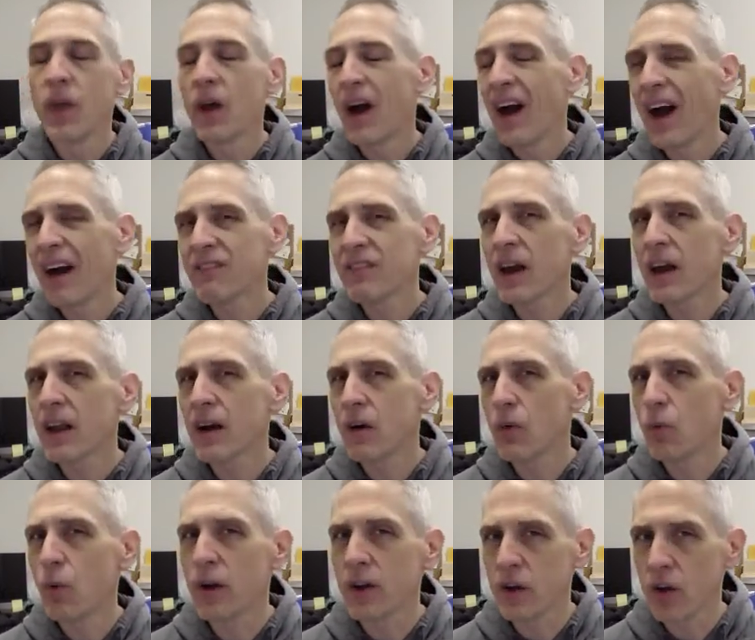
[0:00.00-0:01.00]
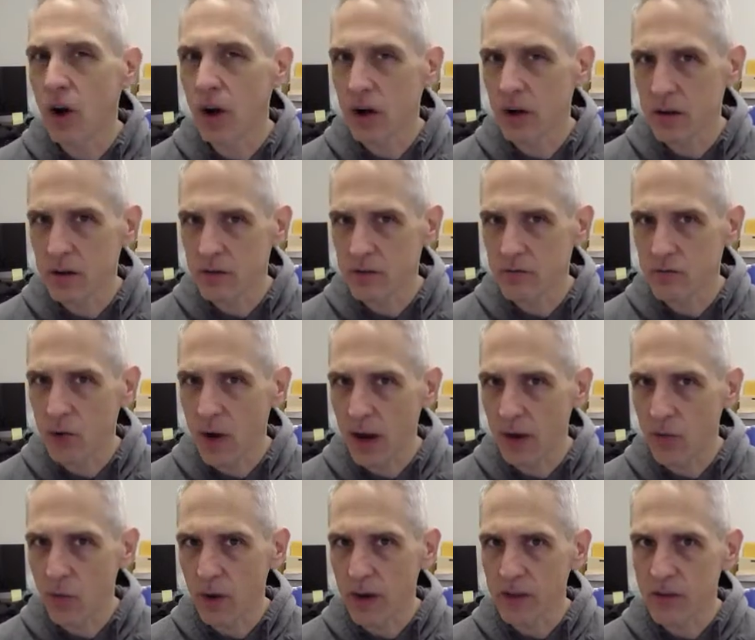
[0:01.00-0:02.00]
I've got a one-car
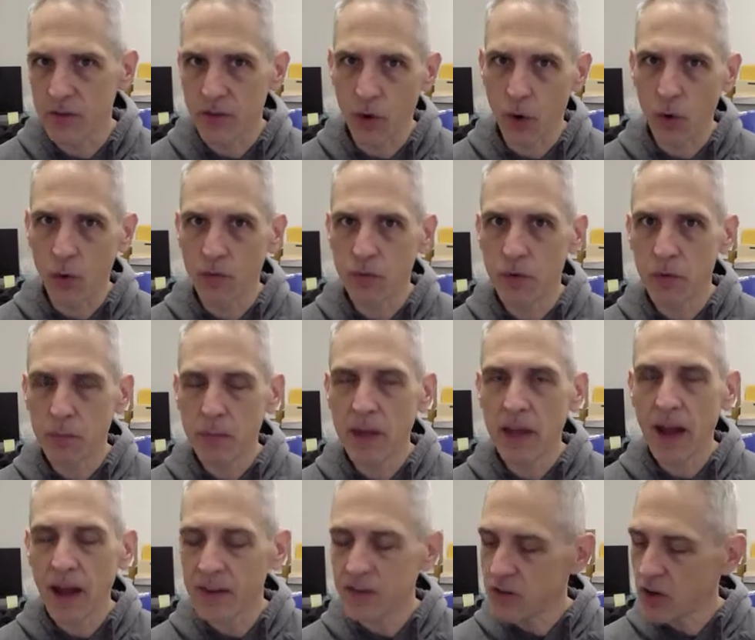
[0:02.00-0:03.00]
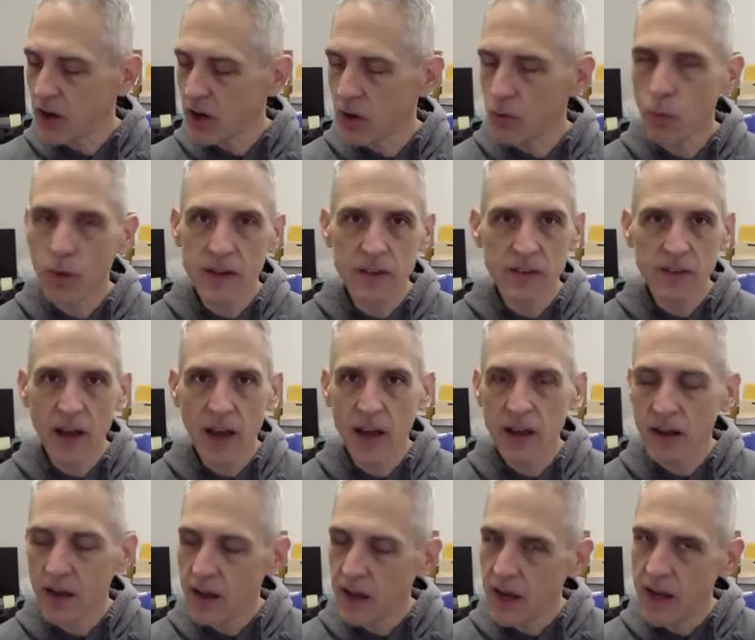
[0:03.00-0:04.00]
driveway, so for me, I start at one
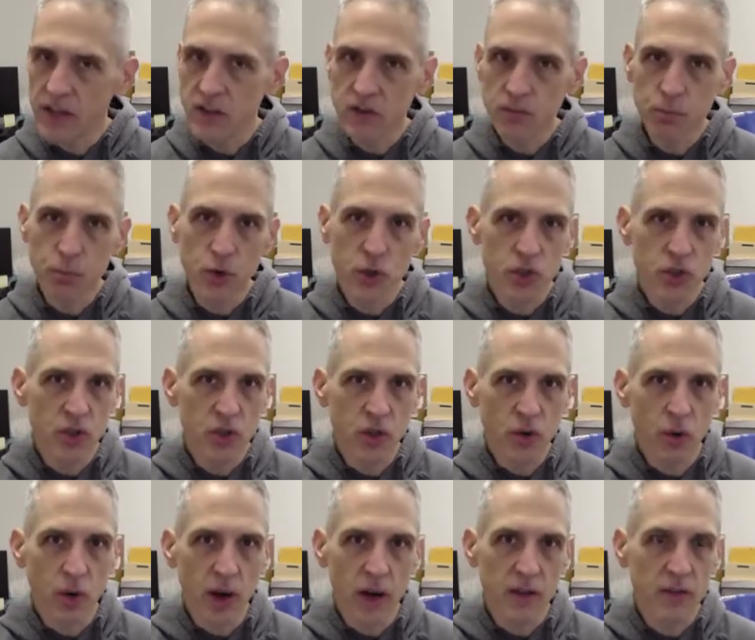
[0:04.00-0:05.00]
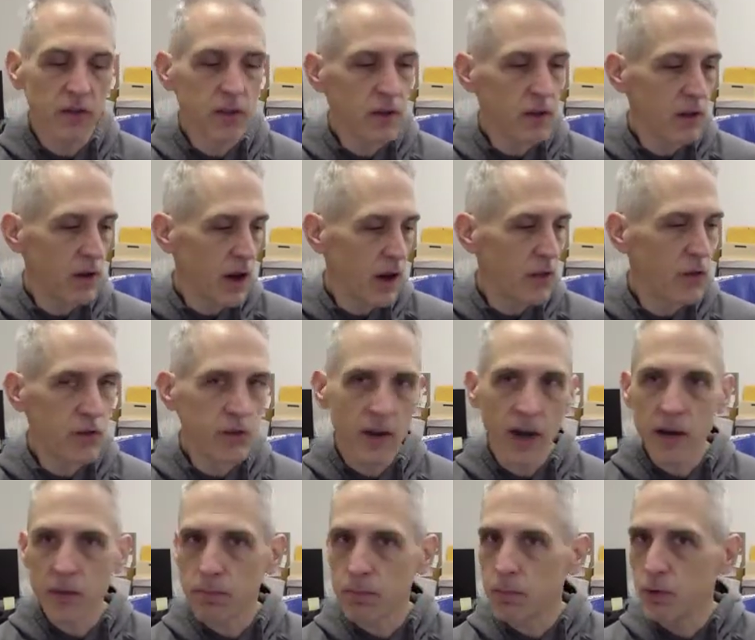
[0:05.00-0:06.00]
side and just push it across. Other
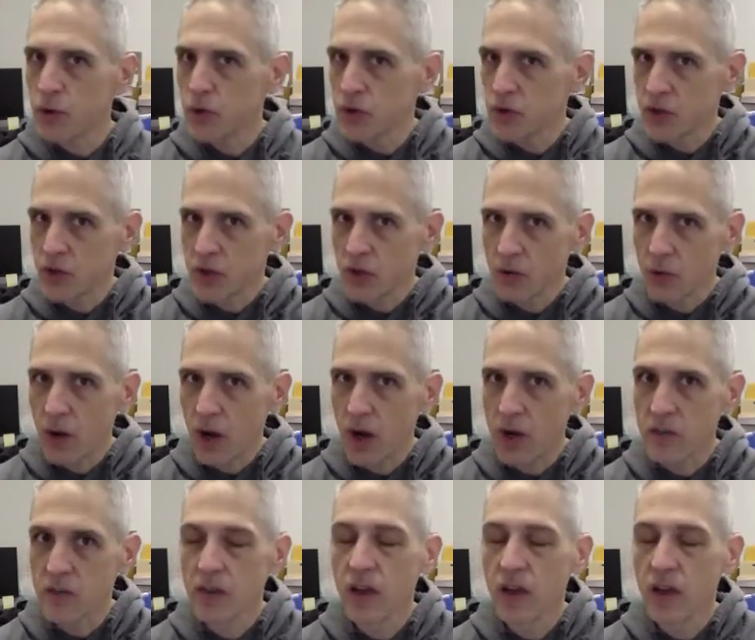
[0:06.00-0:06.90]
side, push it across.